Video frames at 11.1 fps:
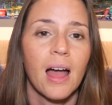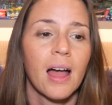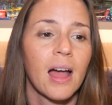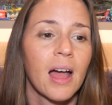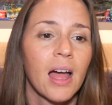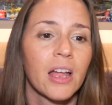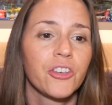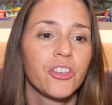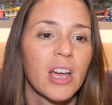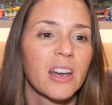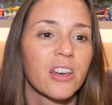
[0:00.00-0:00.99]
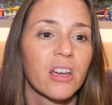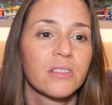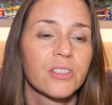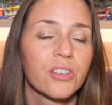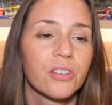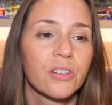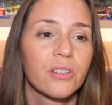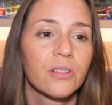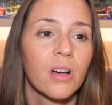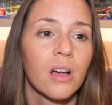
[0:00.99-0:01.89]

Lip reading: And you can go to